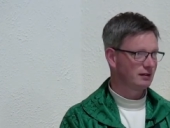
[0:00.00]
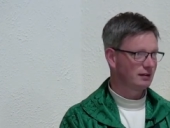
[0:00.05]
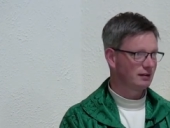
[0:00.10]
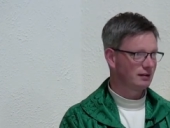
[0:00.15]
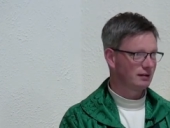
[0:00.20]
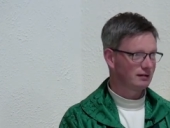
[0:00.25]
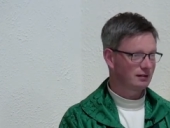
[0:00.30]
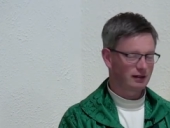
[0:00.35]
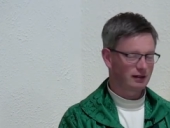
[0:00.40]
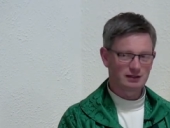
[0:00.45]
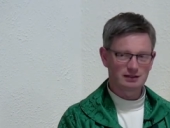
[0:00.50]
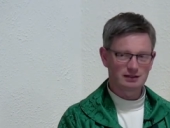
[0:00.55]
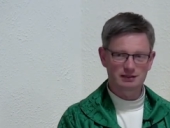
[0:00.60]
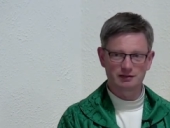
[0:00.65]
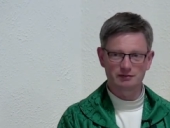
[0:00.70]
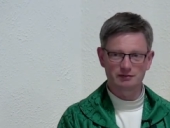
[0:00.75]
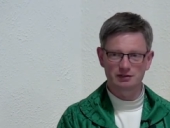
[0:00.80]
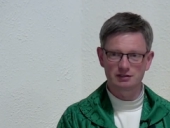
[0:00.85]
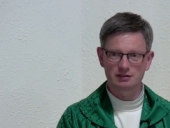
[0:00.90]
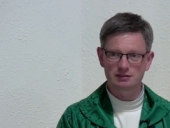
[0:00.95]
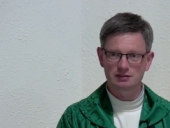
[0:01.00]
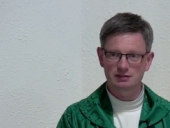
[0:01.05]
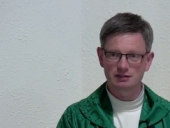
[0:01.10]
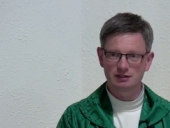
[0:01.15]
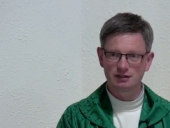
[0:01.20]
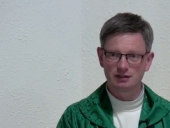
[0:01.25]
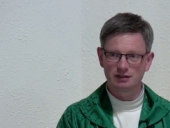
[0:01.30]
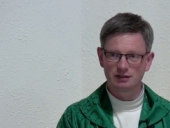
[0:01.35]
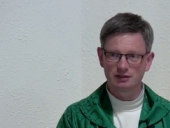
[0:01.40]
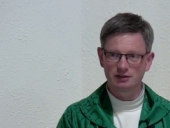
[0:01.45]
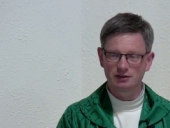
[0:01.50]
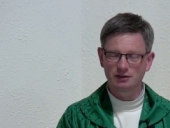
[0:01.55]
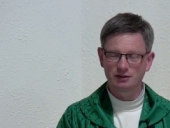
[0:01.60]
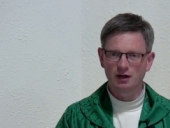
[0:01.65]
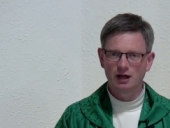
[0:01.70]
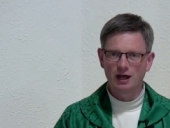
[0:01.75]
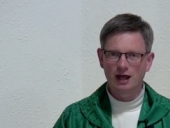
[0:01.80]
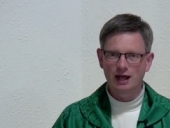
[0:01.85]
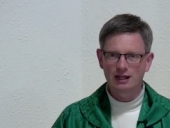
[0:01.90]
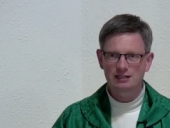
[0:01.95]
that he has given us, you know,
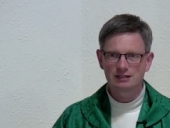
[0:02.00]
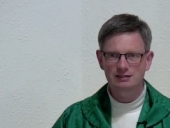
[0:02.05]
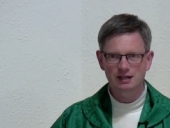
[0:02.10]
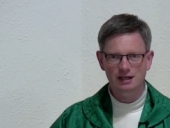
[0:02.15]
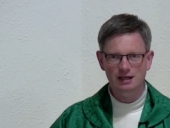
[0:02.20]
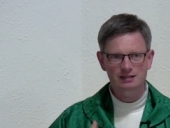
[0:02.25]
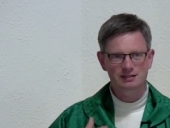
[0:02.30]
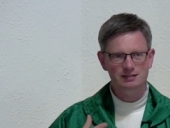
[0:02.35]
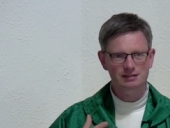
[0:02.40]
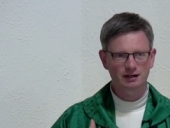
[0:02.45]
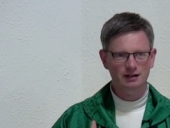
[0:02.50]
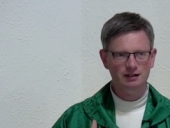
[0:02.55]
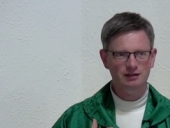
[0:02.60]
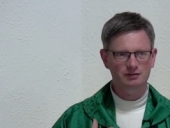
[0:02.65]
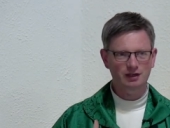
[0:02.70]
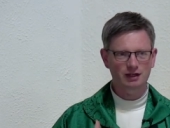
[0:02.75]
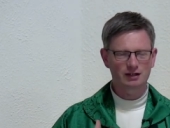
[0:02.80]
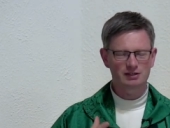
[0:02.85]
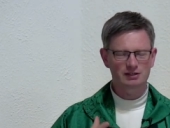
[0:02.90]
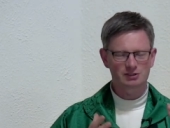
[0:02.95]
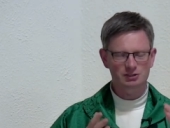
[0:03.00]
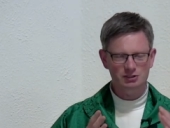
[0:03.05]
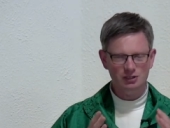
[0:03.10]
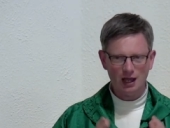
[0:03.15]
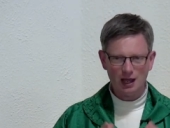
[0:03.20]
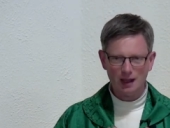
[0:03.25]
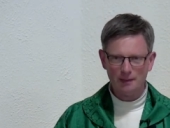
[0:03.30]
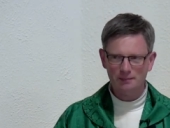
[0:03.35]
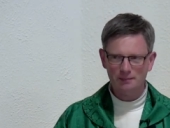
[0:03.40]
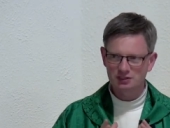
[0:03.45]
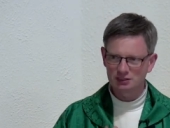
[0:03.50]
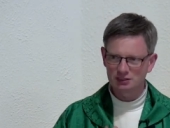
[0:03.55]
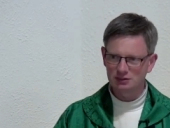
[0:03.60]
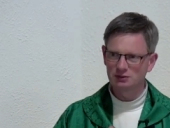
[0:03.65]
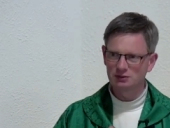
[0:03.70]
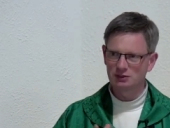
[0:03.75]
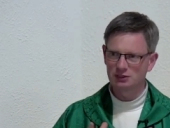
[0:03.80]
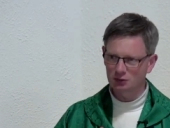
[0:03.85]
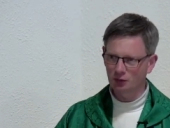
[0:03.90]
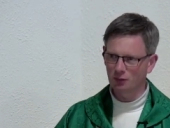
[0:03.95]
and to take stock of that is
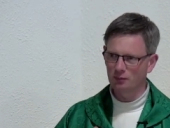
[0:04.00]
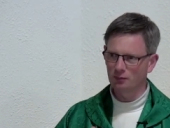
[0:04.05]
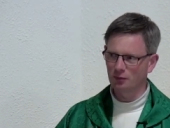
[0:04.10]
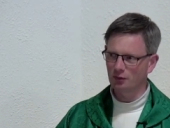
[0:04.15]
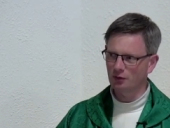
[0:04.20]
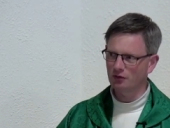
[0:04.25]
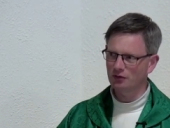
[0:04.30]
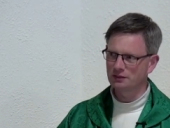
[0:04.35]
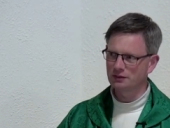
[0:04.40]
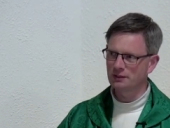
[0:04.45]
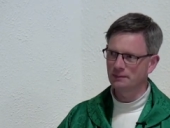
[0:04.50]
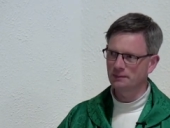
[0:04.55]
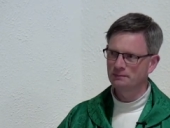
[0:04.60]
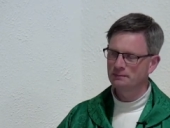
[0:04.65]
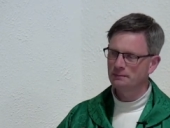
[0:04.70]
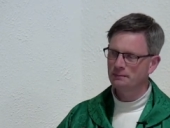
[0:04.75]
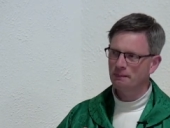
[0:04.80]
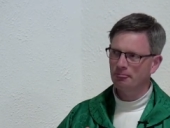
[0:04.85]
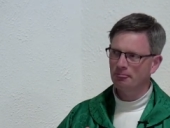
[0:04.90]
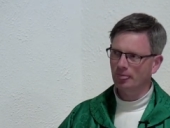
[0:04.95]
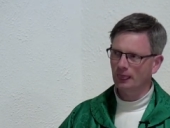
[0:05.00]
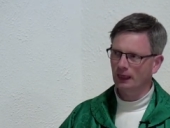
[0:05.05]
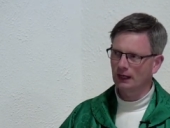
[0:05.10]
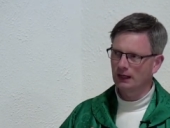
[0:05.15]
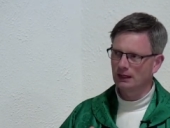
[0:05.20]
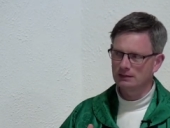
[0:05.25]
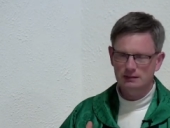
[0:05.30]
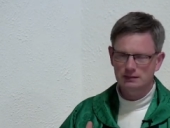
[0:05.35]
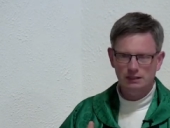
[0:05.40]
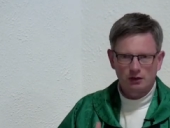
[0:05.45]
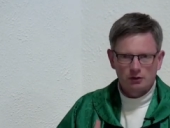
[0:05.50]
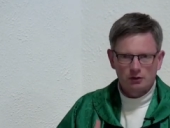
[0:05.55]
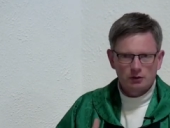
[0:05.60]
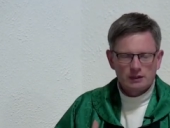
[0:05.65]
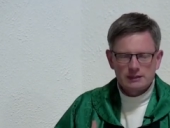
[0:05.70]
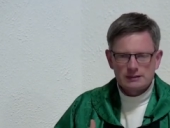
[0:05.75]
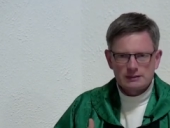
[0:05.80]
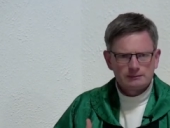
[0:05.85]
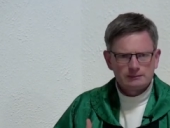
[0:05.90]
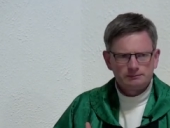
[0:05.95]
absolutely so important. Uh, as I say,
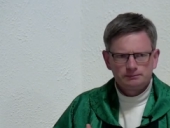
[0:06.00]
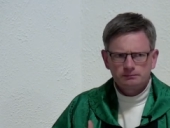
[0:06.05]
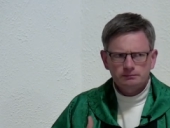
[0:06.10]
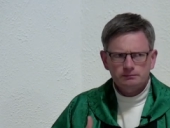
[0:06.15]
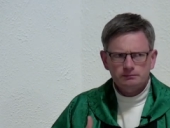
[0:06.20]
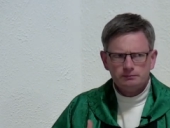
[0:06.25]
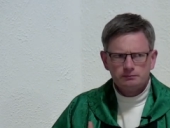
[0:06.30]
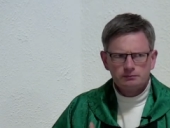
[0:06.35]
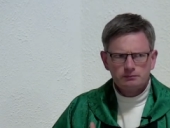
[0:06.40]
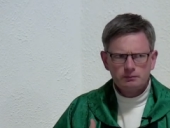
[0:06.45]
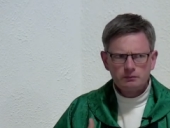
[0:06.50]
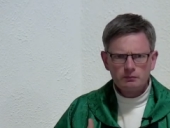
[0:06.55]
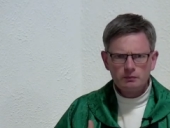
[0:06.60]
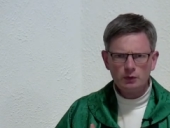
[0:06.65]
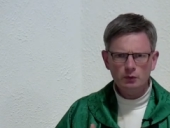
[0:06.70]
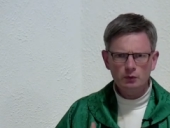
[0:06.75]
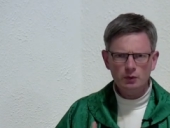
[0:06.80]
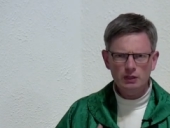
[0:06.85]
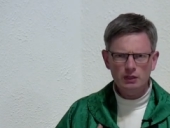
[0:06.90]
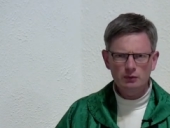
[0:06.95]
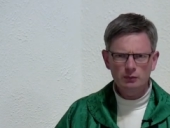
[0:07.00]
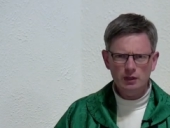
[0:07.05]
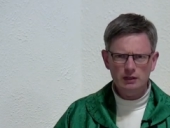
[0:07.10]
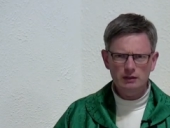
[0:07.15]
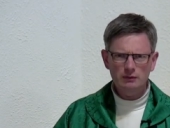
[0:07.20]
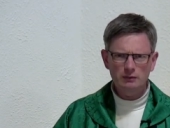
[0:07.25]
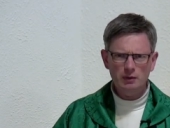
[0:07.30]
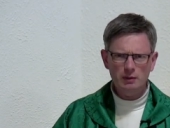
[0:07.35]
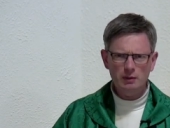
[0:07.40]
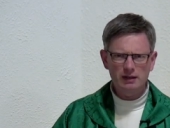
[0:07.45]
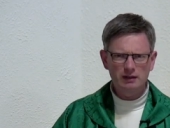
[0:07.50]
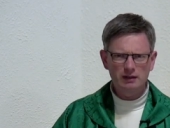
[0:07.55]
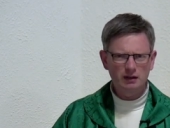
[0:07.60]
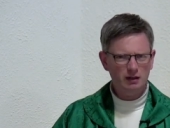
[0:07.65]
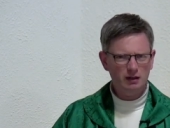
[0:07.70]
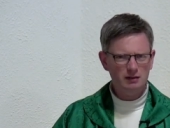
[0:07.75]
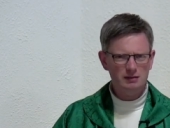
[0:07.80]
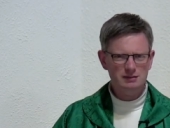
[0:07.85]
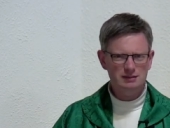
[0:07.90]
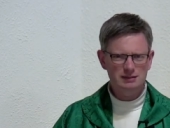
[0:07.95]
otherwise we, we, we may
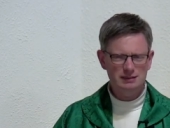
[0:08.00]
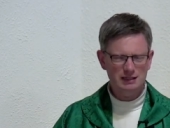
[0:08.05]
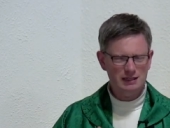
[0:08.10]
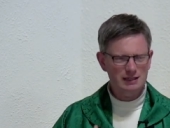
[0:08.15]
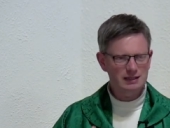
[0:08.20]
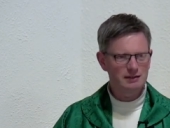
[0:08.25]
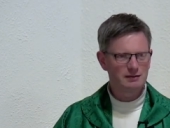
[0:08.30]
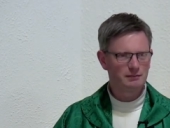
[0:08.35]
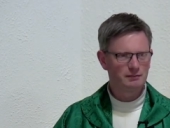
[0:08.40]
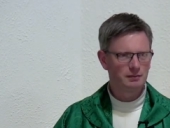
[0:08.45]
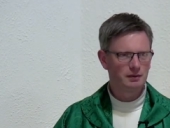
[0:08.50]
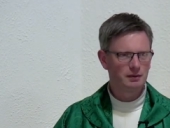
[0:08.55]
not see him